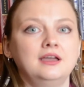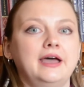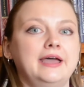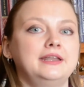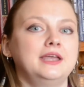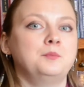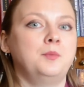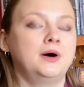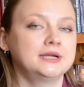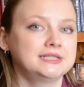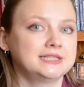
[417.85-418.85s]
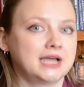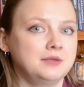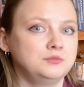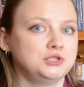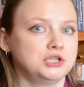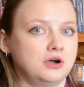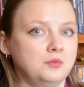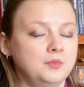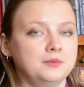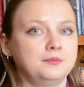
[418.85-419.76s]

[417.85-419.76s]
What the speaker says: had a part-time job